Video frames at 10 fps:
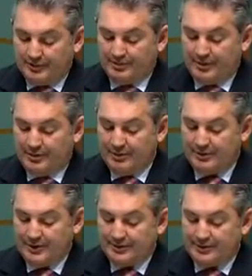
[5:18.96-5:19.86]
a parent
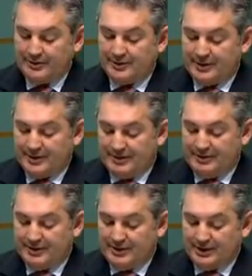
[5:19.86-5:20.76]
accesses a
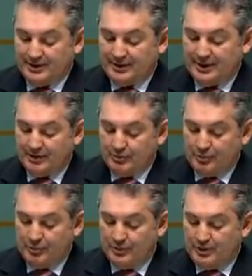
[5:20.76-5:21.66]
keeping in touch day at
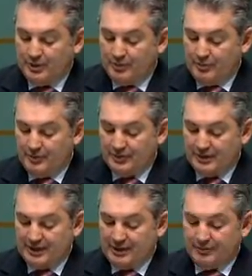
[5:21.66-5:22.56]
work, which is
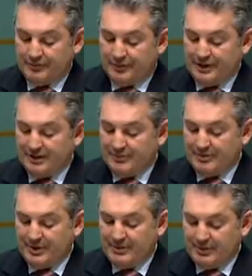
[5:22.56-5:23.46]
allowable through the government's
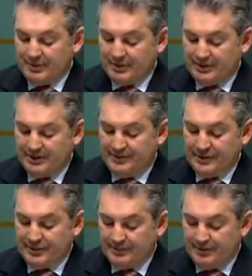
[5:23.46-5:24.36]
paid parental leave
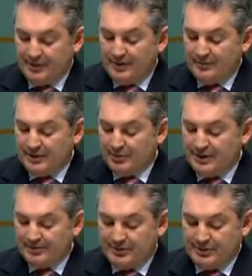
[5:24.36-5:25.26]
scheme, they will
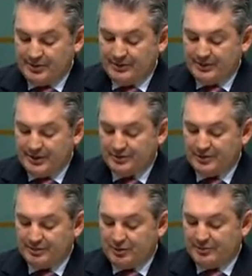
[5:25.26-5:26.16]
jeopardise their
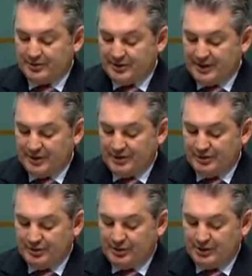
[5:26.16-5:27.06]
National Employment
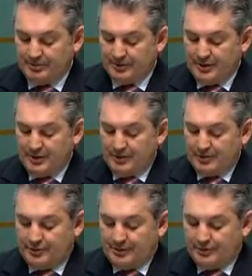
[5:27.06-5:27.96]
Standards entitlement
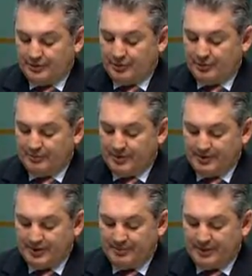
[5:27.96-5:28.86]
to up to 12
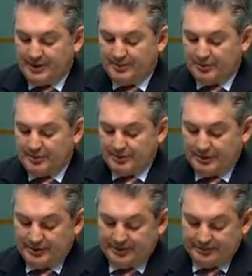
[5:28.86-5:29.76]
months unpaid parental
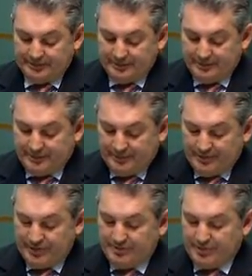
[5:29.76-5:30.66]
leave.
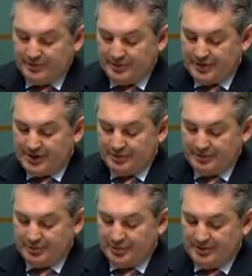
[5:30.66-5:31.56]
This is because the
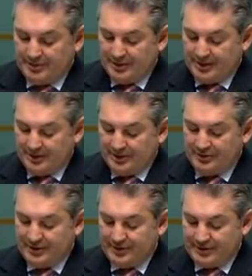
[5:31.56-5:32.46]
National Employment Standards
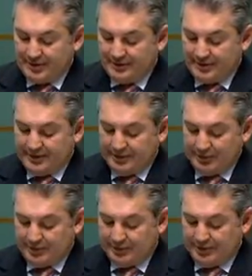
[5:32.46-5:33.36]
stipulate that the
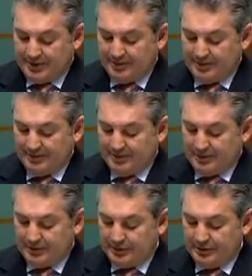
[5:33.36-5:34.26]
entitlement to unpaid
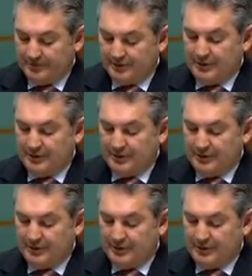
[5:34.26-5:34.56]
parental leave